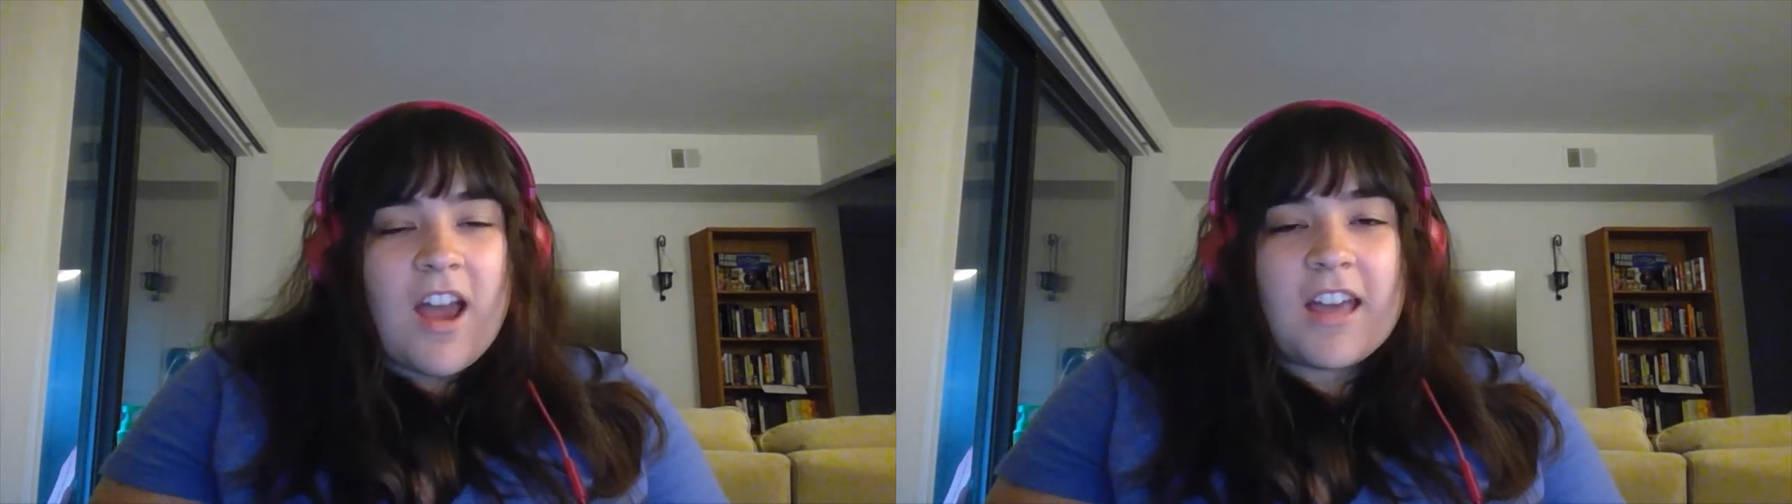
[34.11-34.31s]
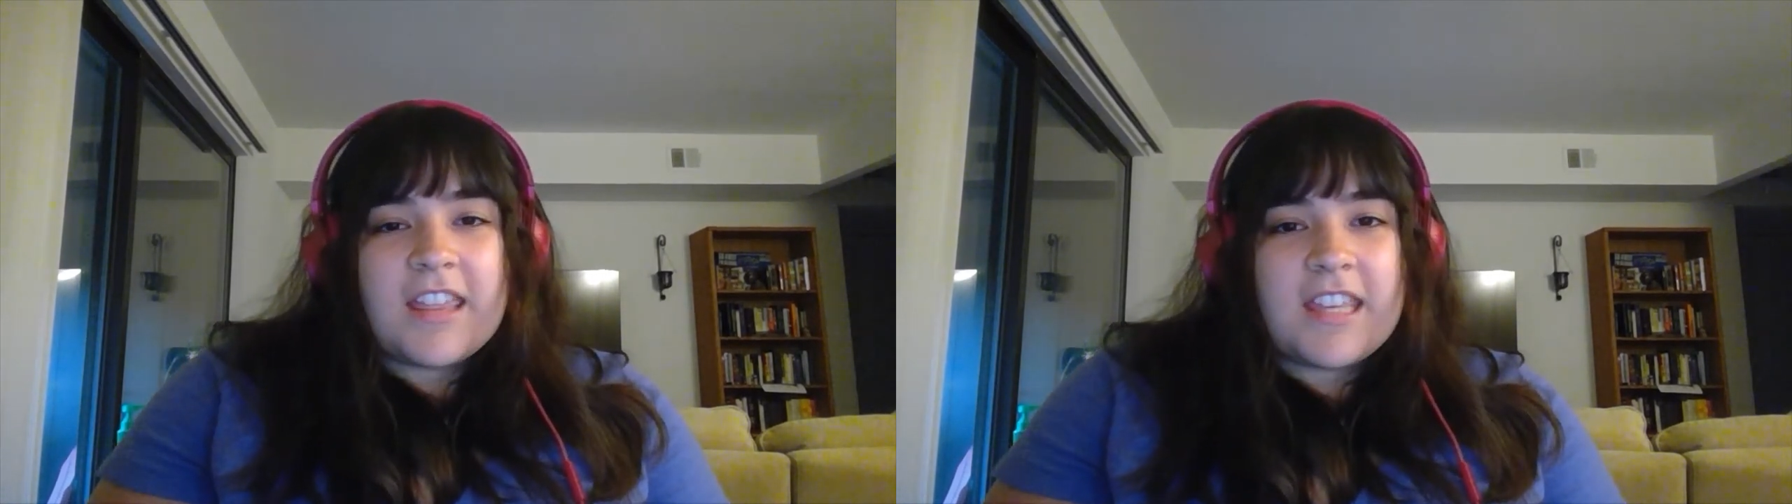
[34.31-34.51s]

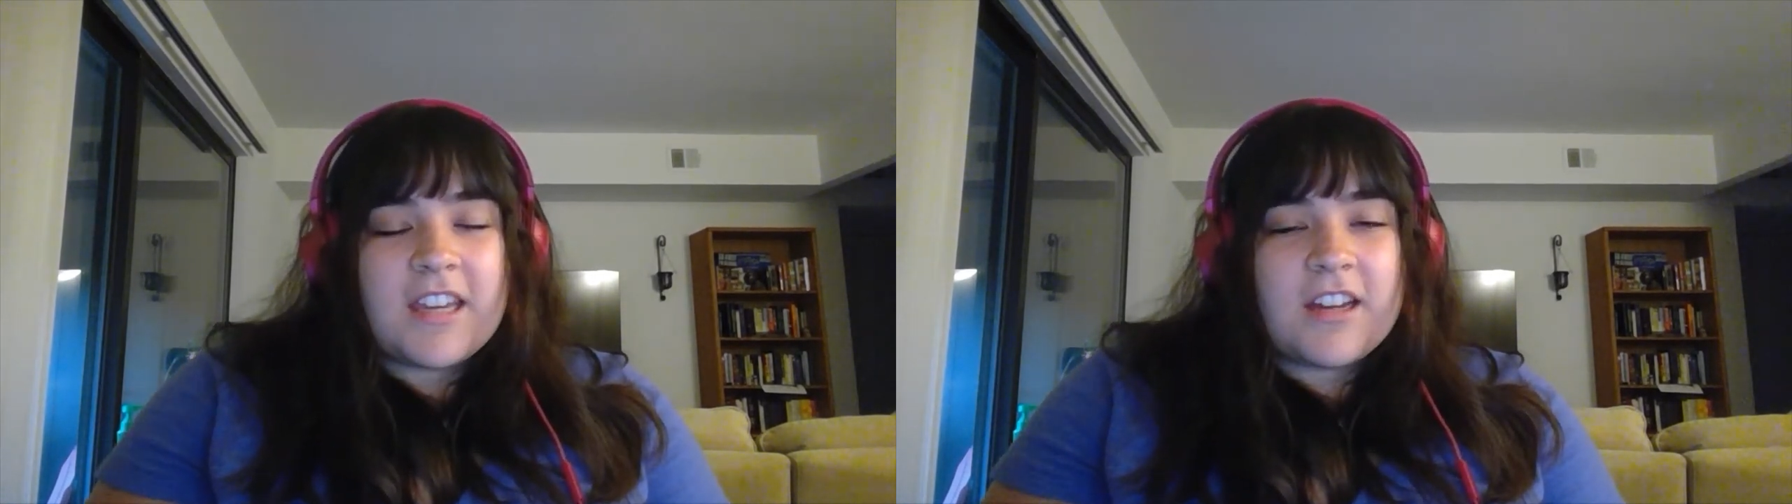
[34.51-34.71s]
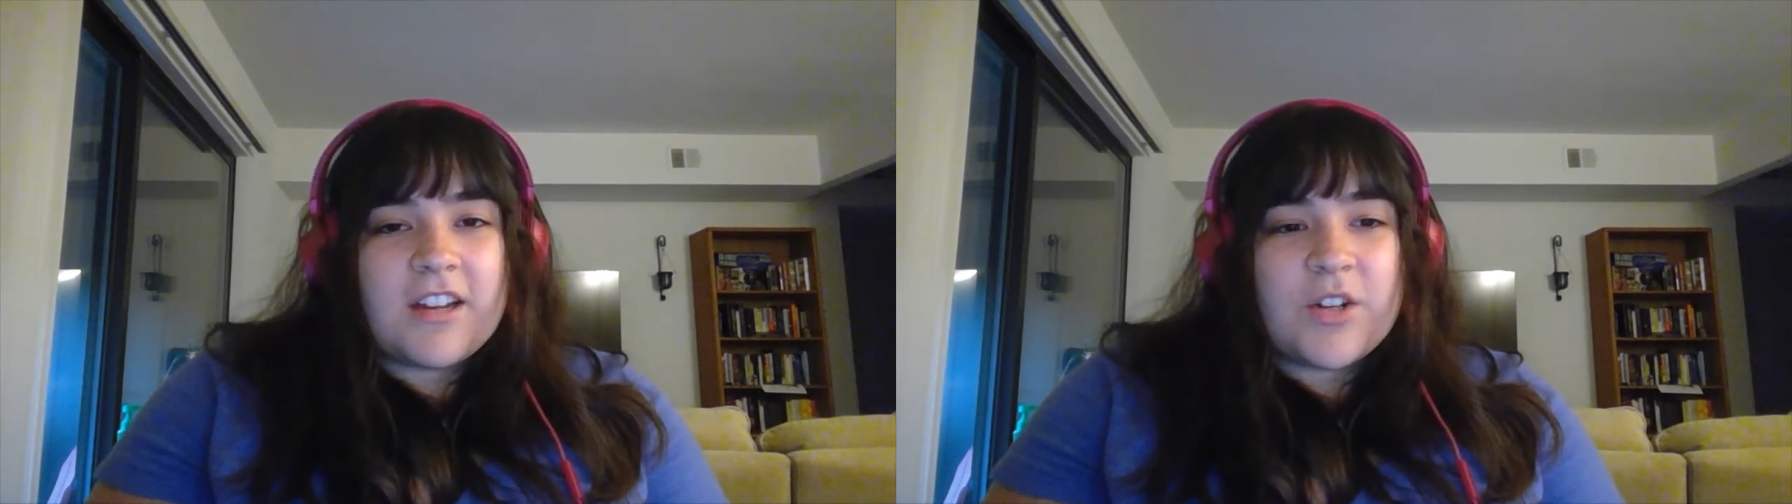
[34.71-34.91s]
I
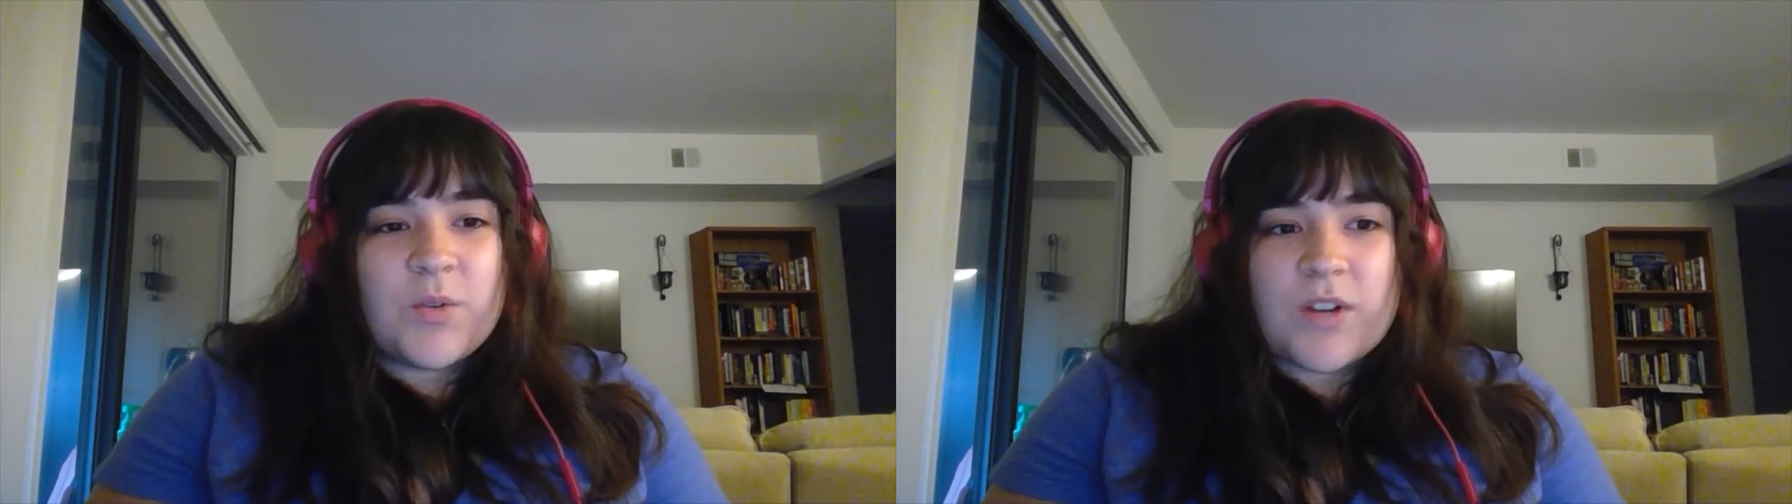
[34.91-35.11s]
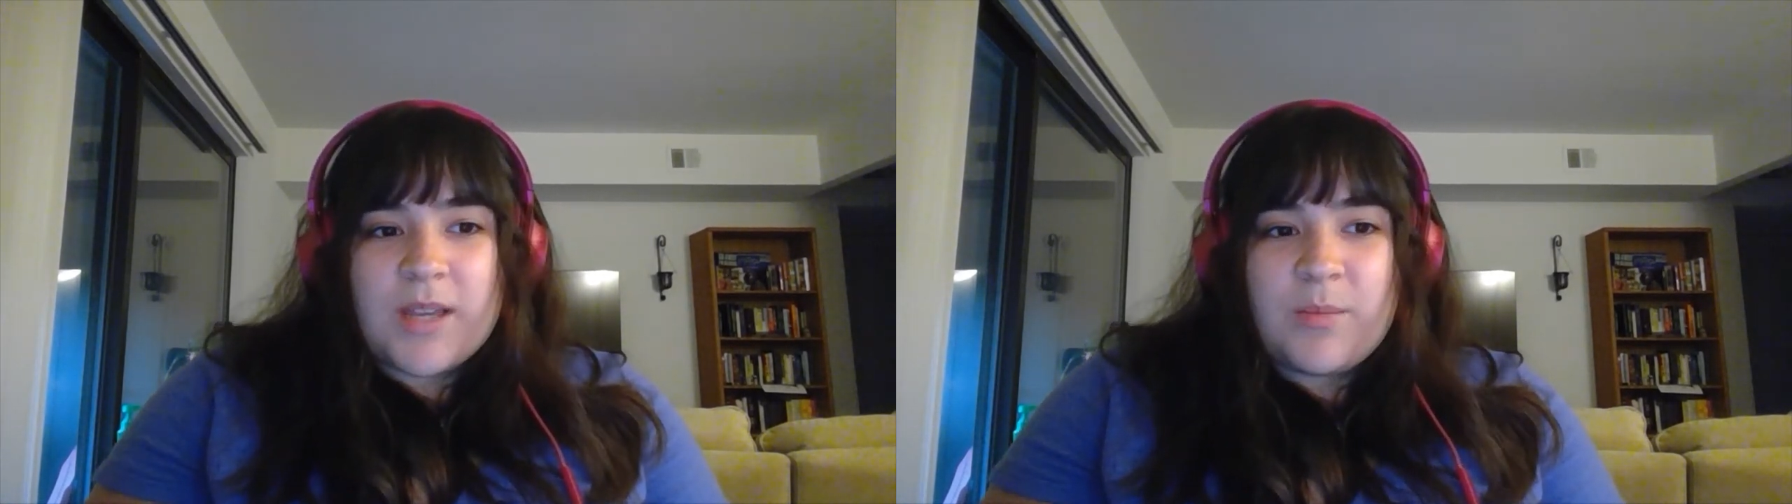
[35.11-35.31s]
think a
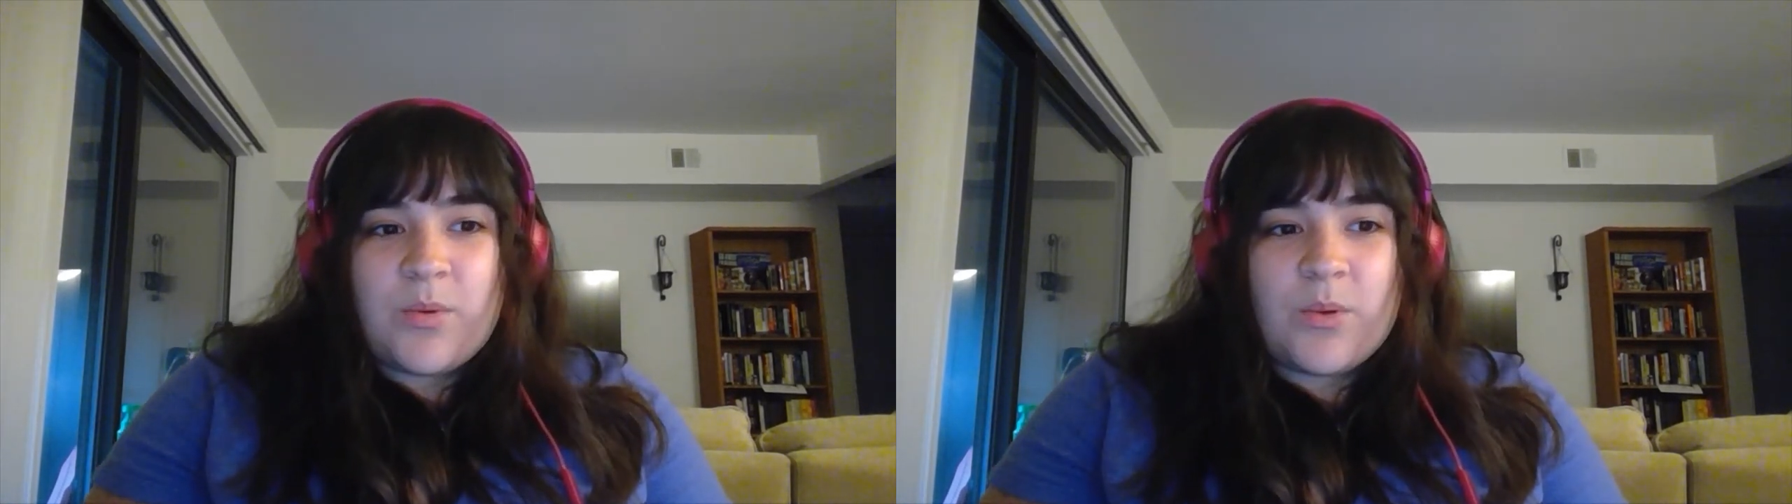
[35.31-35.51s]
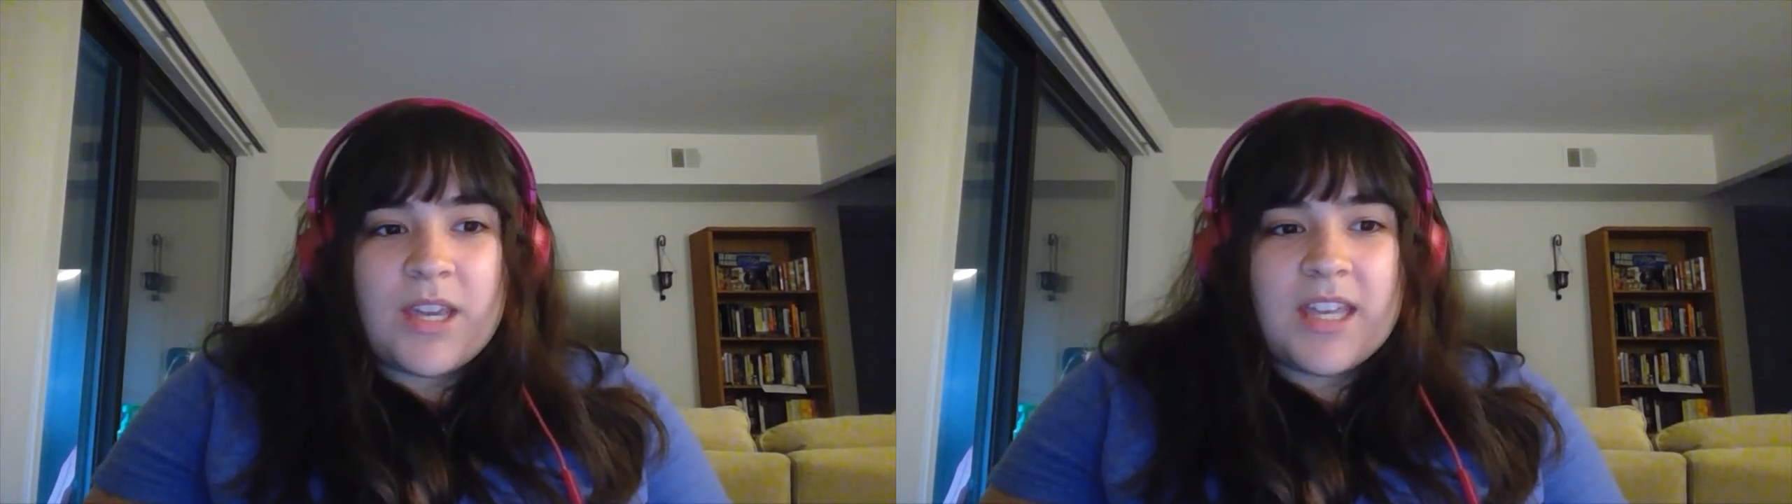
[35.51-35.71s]
great
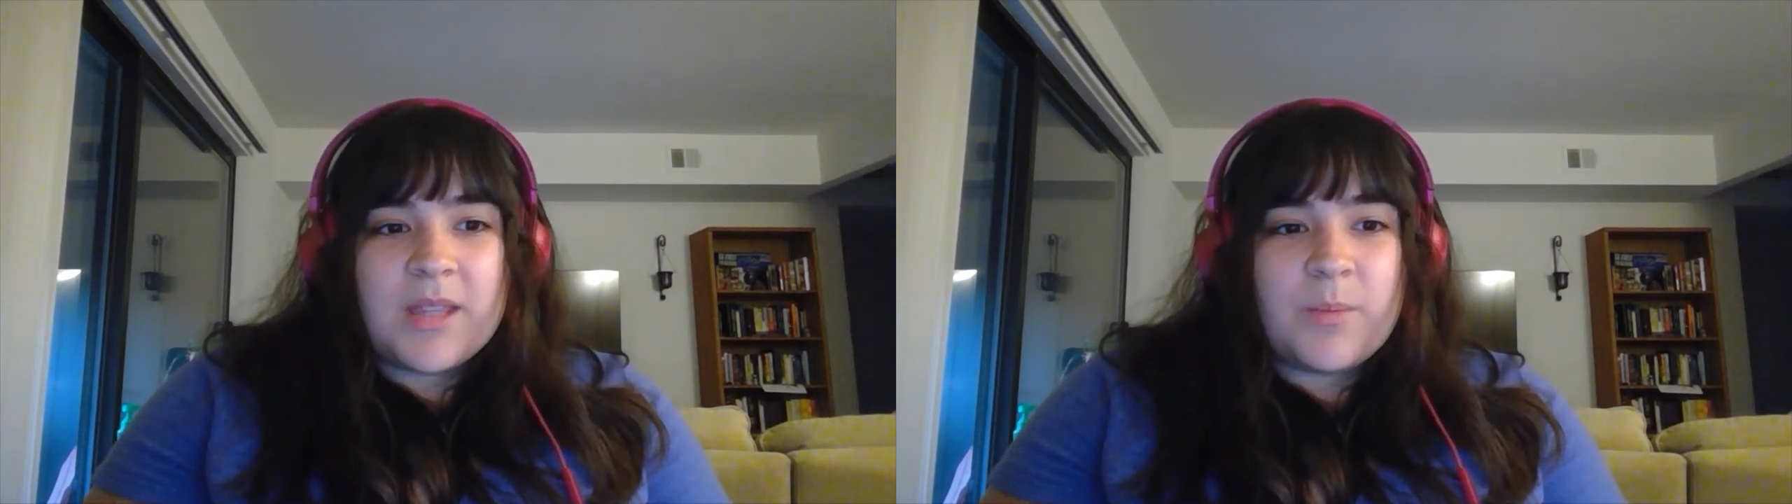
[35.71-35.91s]
point in